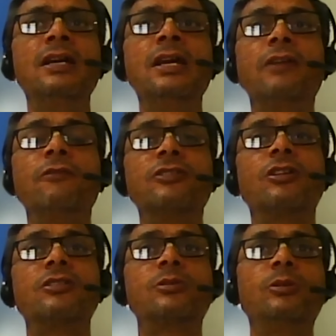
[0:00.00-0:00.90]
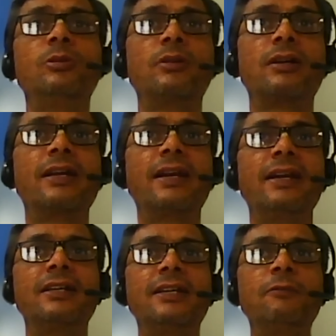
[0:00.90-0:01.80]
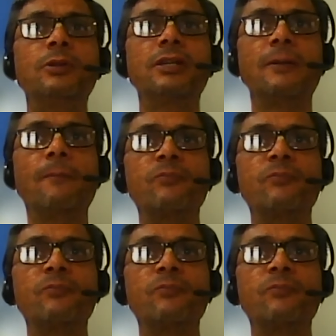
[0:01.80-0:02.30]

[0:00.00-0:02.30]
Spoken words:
He was also great a devotee.